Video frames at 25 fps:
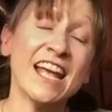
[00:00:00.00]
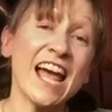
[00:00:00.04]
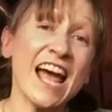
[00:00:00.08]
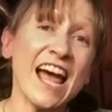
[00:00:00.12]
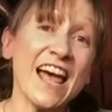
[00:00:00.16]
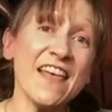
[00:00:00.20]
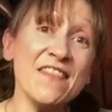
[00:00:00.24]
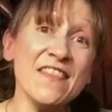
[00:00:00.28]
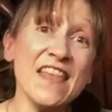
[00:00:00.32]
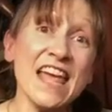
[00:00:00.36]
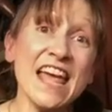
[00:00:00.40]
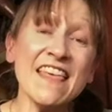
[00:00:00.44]

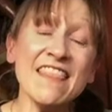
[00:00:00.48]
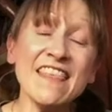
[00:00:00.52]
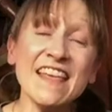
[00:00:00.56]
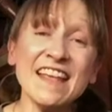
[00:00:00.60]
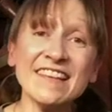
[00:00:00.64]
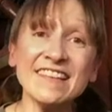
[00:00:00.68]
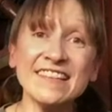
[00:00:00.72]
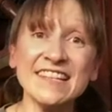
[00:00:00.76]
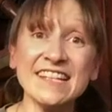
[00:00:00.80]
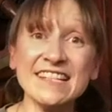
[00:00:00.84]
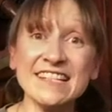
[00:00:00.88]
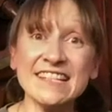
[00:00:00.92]
And there
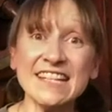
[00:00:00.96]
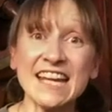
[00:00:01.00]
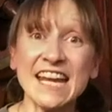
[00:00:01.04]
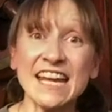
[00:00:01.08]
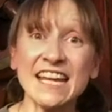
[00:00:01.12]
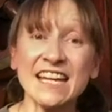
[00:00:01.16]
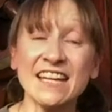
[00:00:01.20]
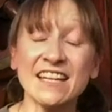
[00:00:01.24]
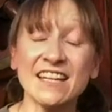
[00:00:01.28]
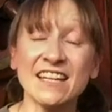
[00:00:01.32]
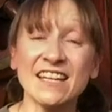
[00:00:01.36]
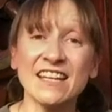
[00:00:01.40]
they're
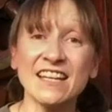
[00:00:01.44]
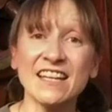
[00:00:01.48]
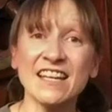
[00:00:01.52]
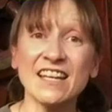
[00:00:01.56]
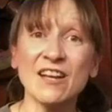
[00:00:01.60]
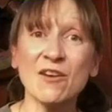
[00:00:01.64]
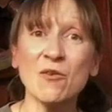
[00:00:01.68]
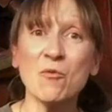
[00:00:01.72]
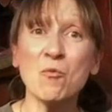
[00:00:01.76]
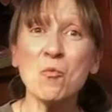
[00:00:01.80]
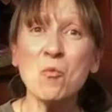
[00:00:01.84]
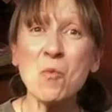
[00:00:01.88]
sitting,
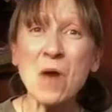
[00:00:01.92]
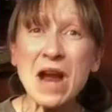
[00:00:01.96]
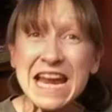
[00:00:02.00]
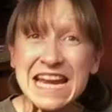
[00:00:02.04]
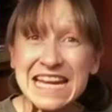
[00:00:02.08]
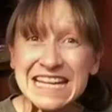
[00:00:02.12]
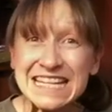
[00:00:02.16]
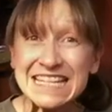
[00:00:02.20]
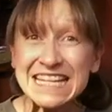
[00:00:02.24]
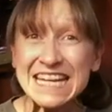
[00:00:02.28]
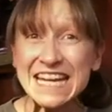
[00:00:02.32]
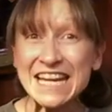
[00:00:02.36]

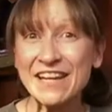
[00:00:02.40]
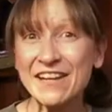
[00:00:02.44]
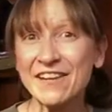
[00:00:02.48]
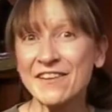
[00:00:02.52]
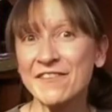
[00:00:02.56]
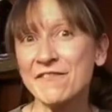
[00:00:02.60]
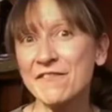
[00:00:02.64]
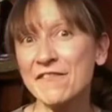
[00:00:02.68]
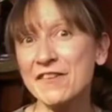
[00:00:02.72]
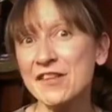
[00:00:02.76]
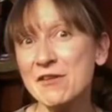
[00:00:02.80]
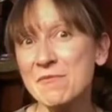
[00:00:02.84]
waiting
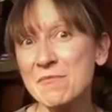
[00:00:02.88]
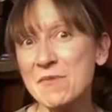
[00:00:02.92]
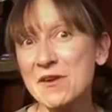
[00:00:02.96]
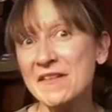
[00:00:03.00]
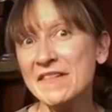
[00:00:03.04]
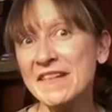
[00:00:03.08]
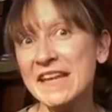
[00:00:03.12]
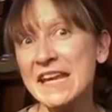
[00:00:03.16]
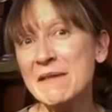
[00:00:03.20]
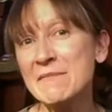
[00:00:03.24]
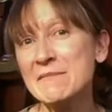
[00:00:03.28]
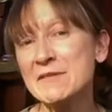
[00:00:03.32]
for the
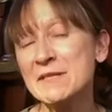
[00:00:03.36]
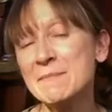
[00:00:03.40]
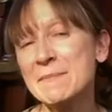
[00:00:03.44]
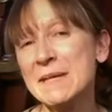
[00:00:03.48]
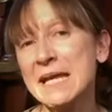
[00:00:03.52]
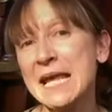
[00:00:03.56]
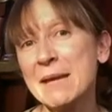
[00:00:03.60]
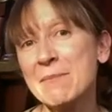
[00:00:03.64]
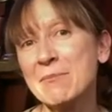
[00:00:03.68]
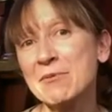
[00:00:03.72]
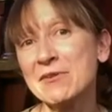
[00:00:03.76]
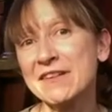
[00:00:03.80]
museum to
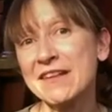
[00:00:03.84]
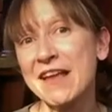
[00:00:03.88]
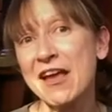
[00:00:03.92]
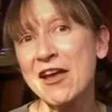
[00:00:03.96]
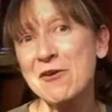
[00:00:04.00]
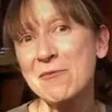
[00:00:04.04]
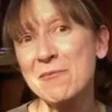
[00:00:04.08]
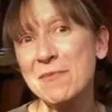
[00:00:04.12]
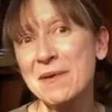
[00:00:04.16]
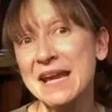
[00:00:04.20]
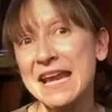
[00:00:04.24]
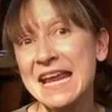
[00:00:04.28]
be able to
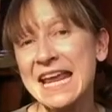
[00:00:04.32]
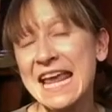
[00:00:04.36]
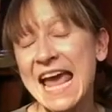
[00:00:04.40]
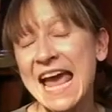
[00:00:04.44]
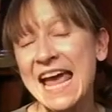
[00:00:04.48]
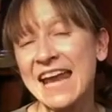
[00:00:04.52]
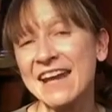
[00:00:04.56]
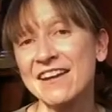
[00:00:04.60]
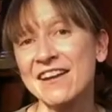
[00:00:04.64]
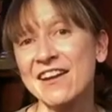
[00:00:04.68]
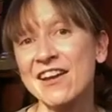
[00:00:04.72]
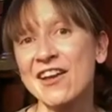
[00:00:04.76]
open
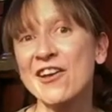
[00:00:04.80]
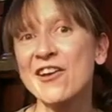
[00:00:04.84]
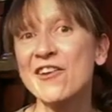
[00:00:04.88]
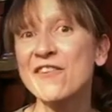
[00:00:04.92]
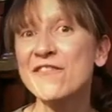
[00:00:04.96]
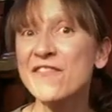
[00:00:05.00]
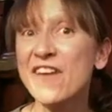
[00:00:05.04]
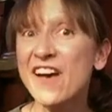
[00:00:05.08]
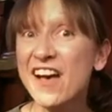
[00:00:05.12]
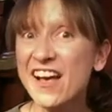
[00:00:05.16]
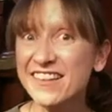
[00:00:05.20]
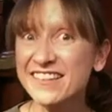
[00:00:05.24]
again,
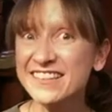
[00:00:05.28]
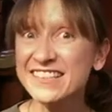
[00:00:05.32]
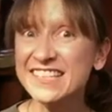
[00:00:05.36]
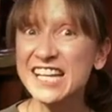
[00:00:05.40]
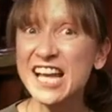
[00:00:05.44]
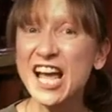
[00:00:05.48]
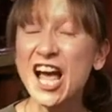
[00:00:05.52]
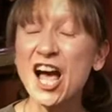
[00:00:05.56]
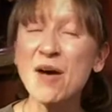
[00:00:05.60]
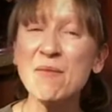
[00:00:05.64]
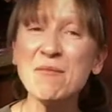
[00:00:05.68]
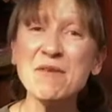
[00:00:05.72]
for us to
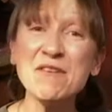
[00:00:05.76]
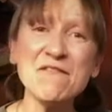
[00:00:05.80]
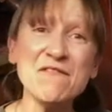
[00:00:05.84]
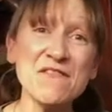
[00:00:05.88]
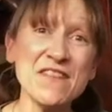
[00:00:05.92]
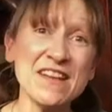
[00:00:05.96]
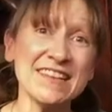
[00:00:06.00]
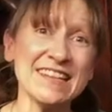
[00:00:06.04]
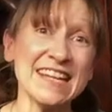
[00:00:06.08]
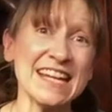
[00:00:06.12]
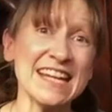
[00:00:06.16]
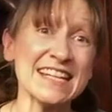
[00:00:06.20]
come and
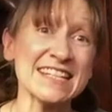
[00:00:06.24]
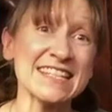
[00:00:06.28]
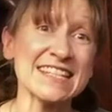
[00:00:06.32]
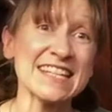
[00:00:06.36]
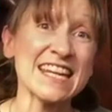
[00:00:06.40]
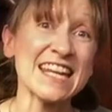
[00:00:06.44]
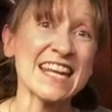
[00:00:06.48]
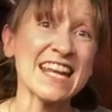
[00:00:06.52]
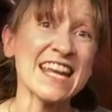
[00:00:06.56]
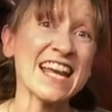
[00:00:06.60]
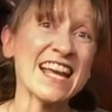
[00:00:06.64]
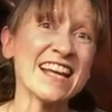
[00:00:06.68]
visit
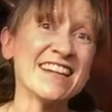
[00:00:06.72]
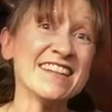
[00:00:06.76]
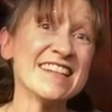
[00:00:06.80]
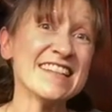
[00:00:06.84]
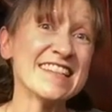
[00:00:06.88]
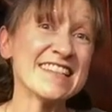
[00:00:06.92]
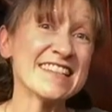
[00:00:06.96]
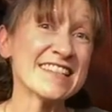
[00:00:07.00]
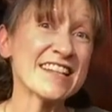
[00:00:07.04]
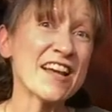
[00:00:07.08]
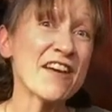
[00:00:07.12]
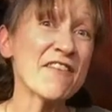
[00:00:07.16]
and
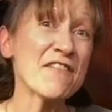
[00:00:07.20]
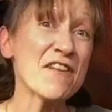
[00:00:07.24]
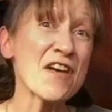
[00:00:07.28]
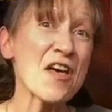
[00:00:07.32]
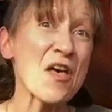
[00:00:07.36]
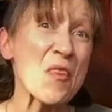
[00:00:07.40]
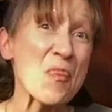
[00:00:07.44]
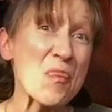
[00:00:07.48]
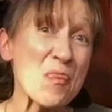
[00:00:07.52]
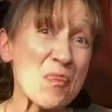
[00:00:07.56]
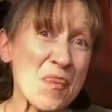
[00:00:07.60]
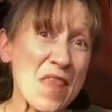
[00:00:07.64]

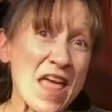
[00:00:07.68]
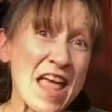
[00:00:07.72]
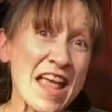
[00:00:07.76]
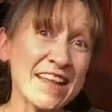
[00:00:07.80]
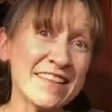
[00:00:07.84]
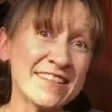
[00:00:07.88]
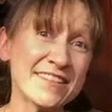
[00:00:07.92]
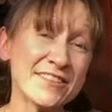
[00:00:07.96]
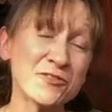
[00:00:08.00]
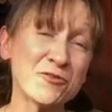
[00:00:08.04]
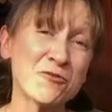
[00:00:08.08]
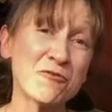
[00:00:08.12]
discover
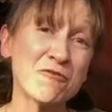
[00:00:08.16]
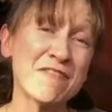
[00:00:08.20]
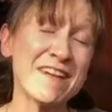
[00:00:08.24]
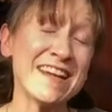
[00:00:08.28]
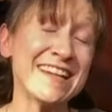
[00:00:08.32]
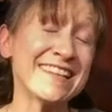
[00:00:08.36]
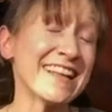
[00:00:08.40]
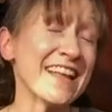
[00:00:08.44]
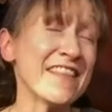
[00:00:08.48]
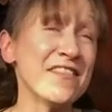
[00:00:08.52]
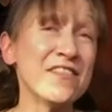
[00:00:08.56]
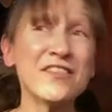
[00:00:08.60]
their
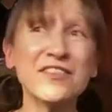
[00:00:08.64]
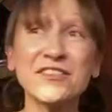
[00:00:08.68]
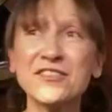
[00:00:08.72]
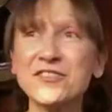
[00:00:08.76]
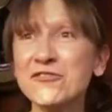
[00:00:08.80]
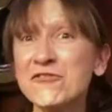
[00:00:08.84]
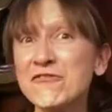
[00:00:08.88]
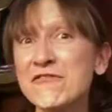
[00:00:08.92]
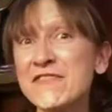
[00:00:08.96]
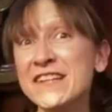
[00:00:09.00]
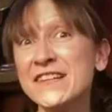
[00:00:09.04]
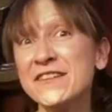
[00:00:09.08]
stories and the
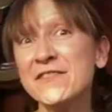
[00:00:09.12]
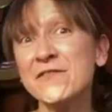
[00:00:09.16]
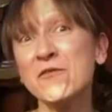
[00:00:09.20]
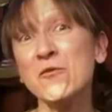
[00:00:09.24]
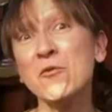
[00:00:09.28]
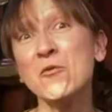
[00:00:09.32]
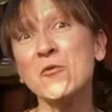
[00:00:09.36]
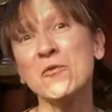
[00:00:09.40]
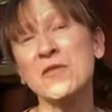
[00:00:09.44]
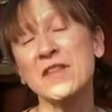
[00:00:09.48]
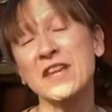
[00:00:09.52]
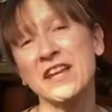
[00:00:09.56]
stories of
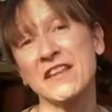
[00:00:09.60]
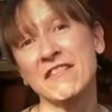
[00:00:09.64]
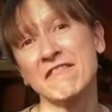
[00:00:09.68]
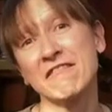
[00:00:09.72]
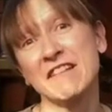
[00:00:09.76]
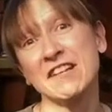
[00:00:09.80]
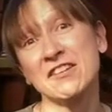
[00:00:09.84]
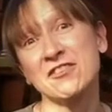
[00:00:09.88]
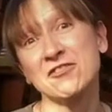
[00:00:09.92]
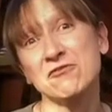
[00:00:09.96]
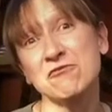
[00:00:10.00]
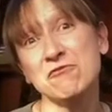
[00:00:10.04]
all the other
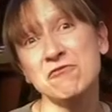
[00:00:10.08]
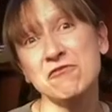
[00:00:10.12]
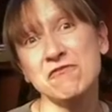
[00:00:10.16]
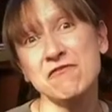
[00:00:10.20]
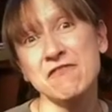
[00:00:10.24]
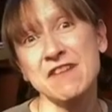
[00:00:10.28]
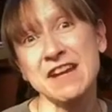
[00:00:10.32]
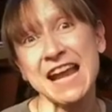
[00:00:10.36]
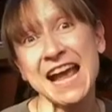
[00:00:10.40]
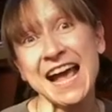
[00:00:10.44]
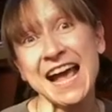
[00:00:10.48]
extraordinary